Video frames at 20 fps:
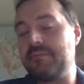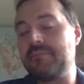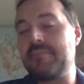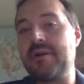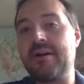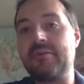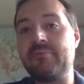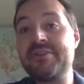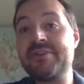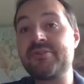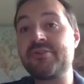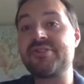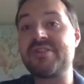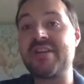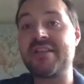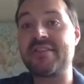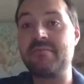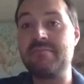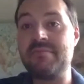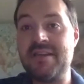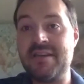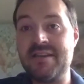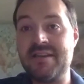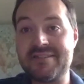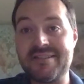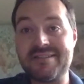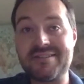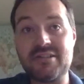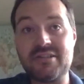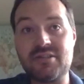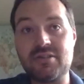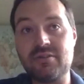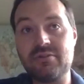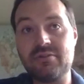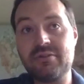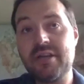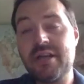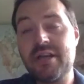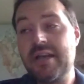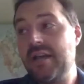researchers at the Meekins Institute
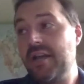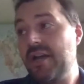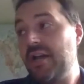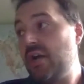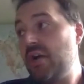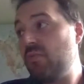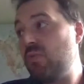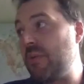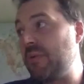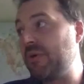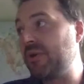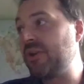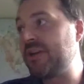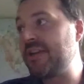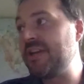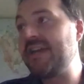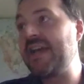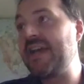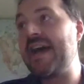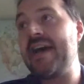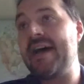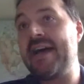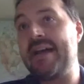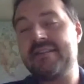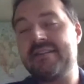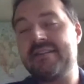where we're looking at